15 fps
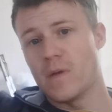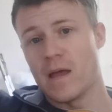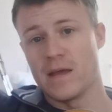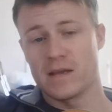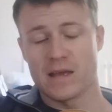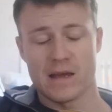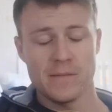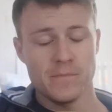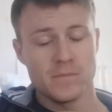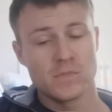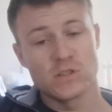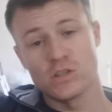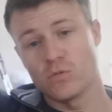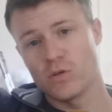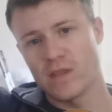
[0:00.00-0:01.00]
Okay,
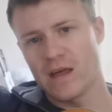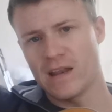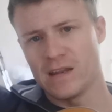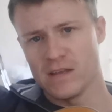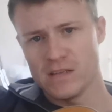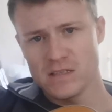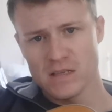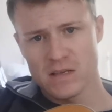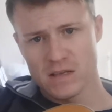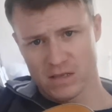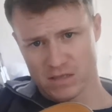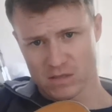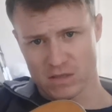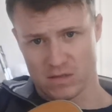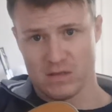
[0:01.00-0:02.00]
so what that is
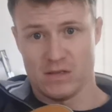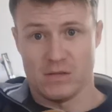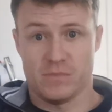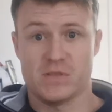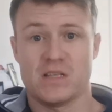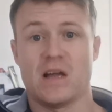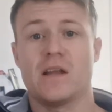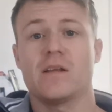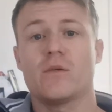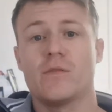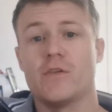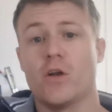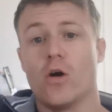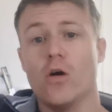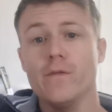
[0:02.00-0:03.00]
I'm starting with
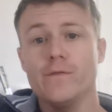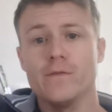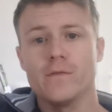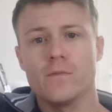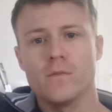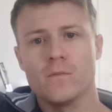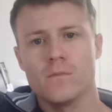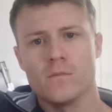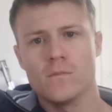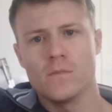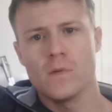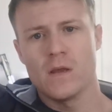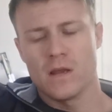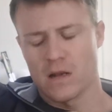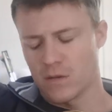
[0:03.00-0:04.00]
it off.
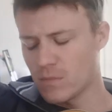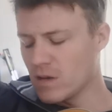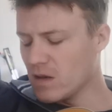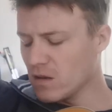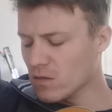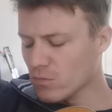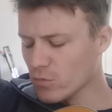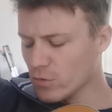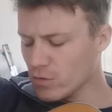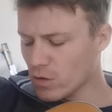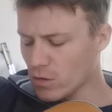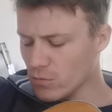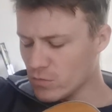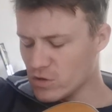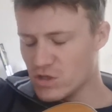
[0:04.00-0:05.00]
I'm hitting the root
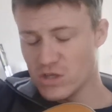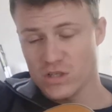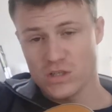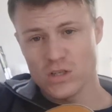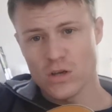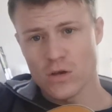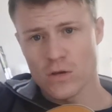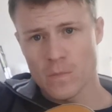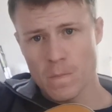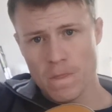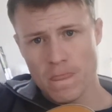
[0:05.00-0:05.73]
note, which is your